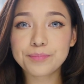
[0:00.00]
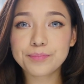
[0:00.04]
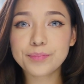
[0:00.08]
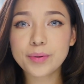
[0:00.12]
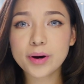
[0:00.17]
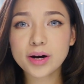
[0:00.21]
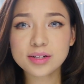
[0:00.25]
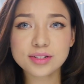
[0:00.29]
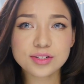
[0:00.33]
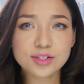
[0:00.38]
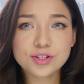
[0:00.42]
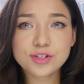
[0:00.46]

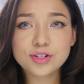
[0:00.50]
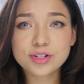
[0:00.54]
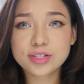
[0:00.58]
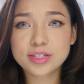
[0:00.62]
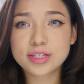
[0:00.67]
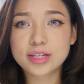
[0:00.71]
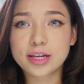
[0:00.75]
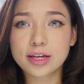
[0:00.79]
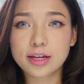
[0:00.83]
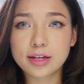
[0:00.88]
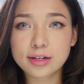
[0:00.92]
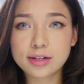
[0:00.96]
but your
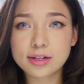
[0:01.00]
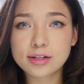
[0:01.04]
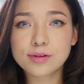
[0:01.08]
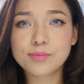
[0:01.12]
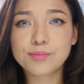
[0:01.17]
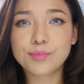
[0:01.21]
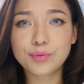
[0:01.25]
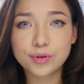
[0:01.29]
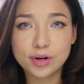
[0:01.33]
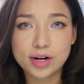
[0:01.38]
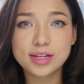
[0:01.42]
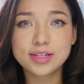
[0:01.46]
skin
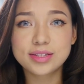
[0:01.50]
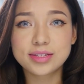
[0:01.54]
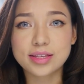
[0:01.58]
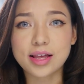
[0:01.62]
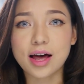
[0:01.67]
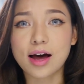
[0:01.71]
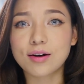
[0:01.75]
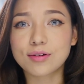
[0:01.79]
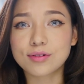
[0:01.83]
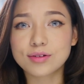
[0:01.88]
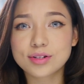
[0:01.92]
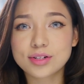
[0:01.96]
breaks
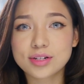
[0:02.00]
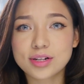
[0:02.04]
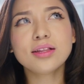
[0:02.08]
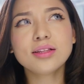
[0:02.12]
out.